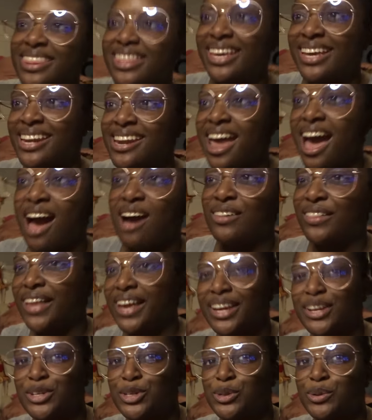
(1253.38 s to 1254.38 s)
then I'll
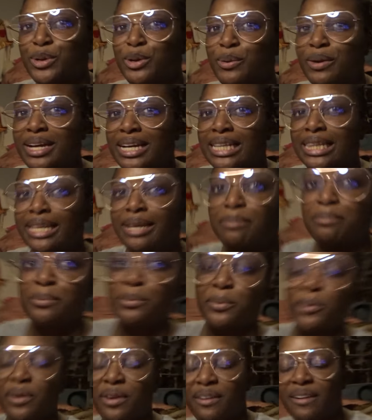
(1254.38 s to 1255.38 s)
like do a quick clip
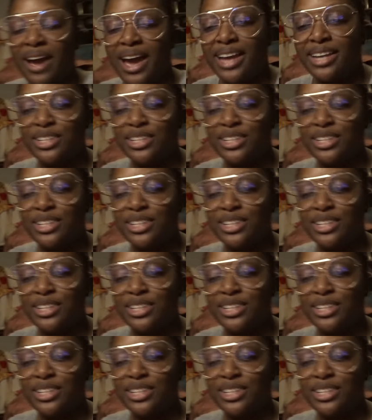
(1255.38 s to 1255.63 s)
where I